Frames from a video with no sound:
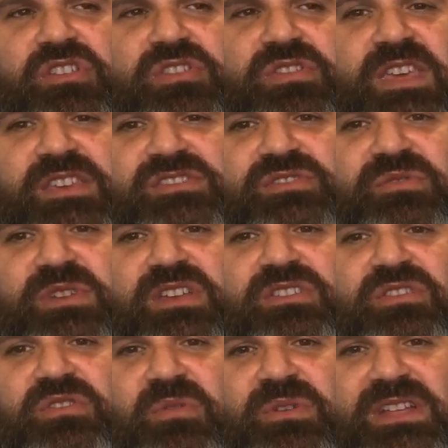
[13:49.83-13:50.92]
this string
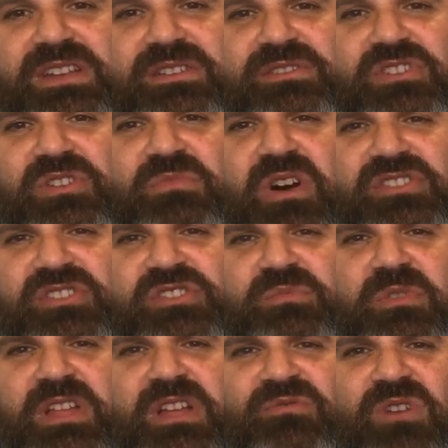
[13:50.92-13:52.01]
you don't want to hear too much because you're
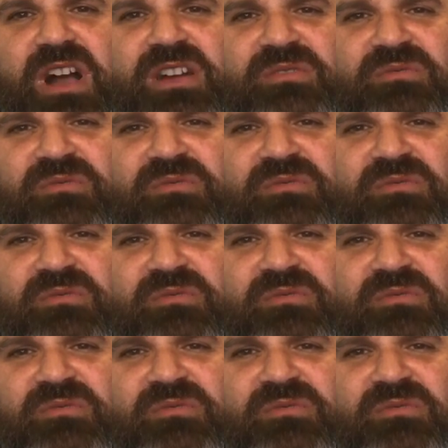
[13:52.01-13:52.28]
playing rock